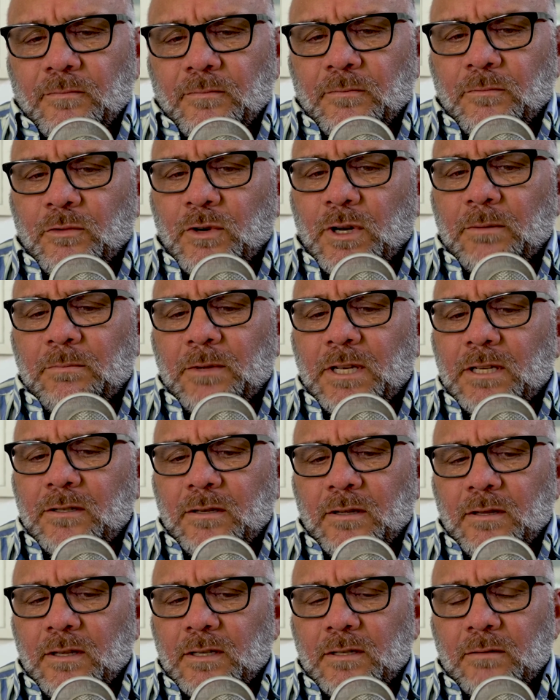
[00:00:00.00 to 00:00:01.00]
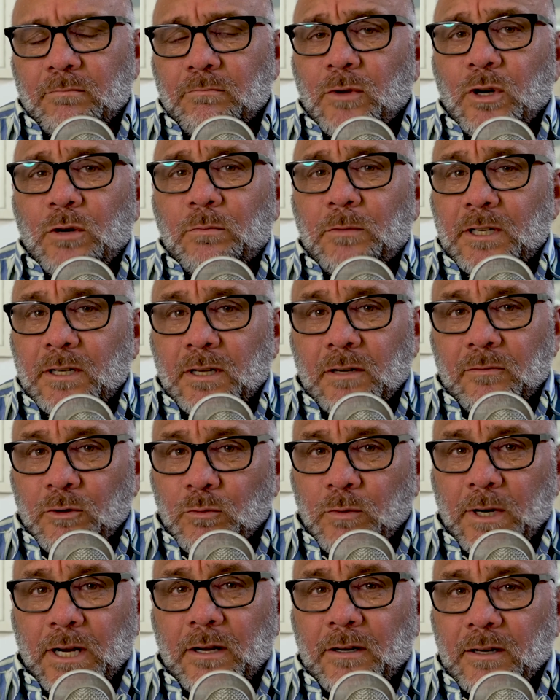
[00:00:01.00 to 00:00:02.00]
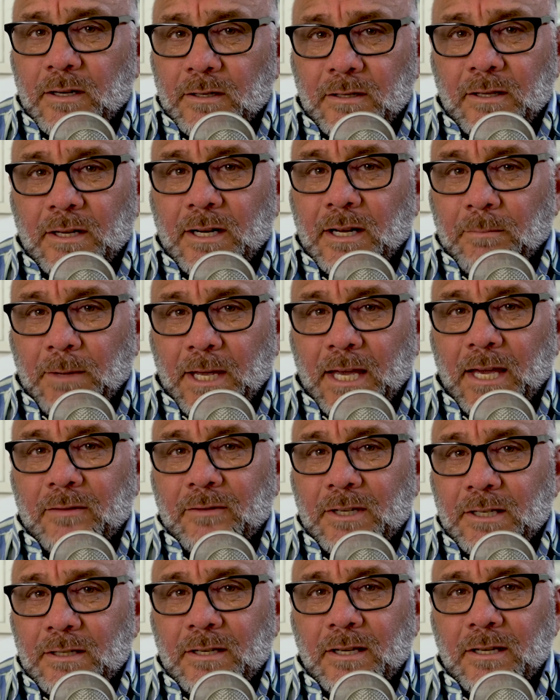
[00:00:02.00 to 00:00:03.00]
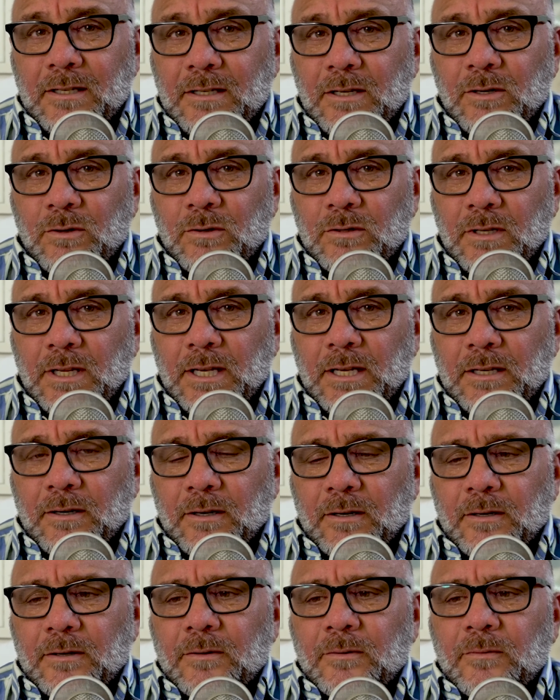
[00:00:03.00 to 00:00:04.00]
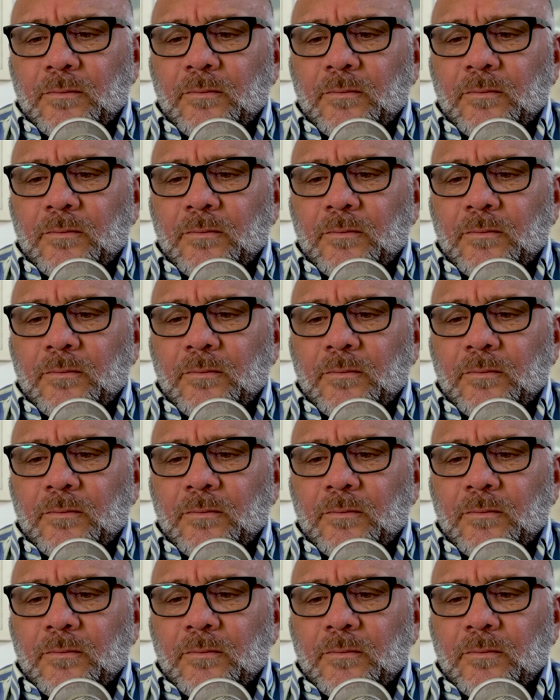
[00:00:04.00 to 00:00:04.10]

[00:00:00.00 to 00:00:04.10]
brought me to this moment of awareness that I'm having 10 years later.